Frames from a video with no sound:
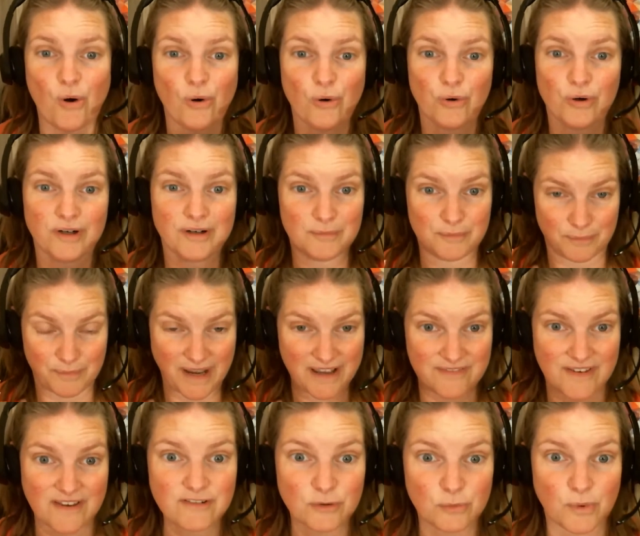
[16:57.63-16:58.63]
Or my
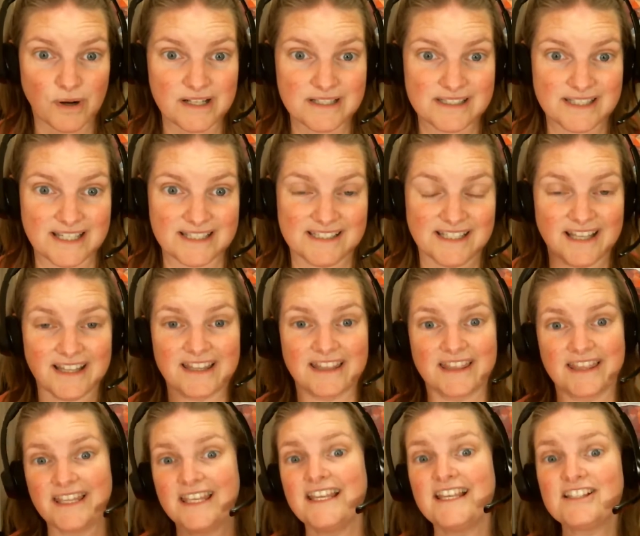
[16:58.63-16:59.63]
favorite ones is
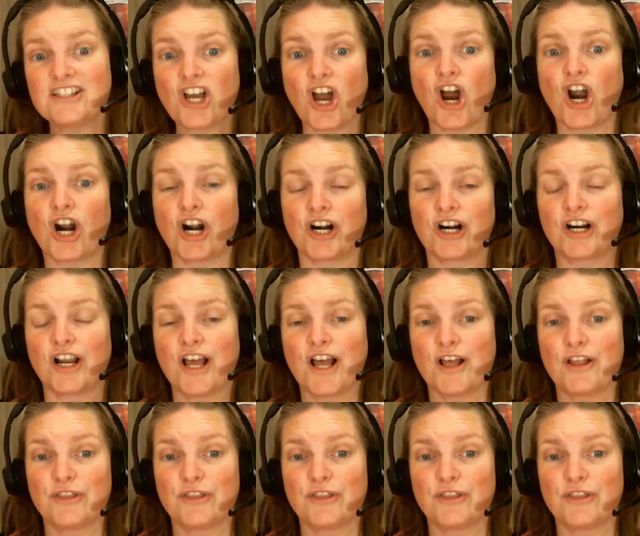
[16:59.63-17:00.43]
these are